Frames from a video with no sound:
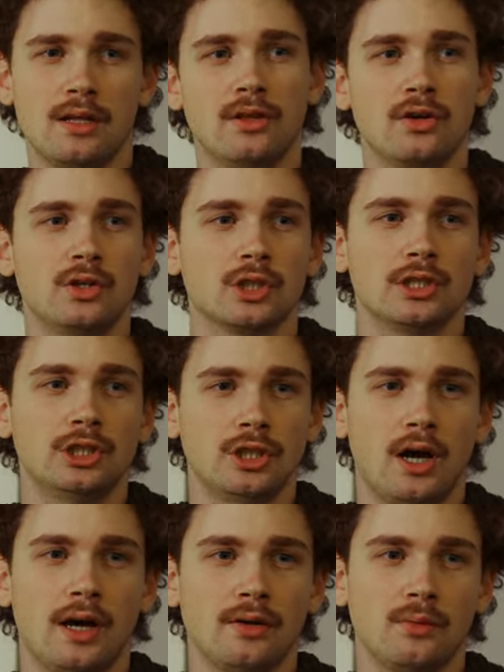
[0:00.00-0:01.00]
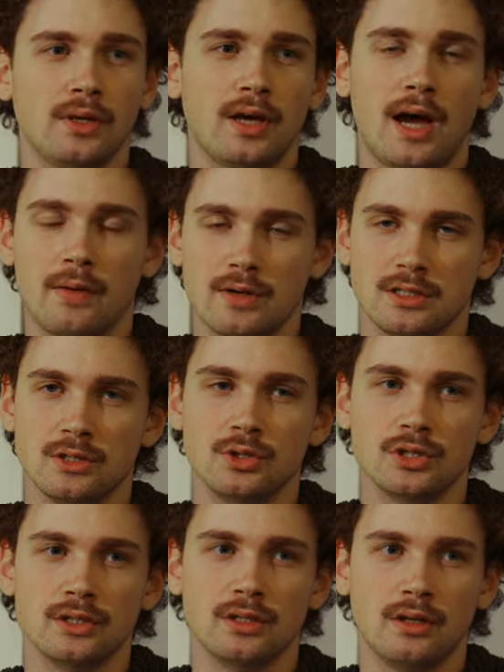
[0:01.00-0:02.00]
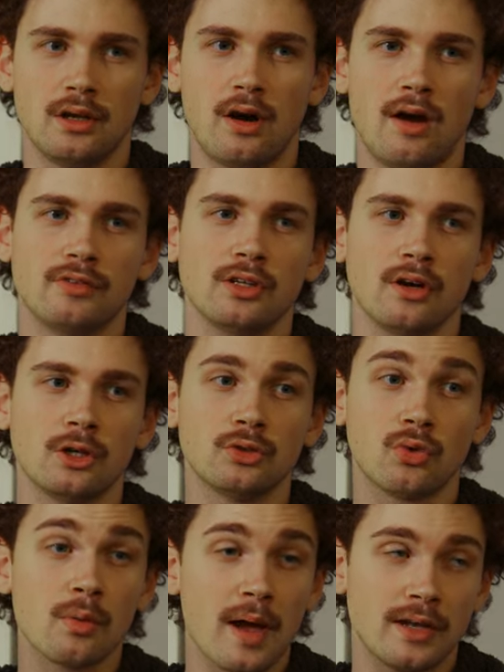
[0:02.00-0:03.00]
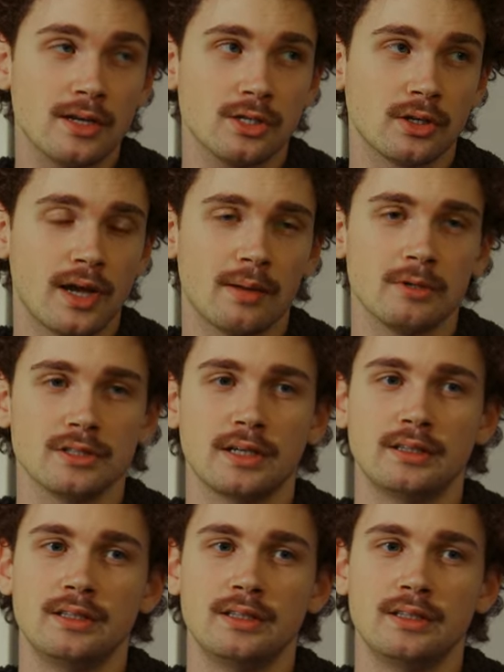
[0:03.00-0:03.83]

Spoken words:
They're usually shot with high resolution, often large format digital cameras like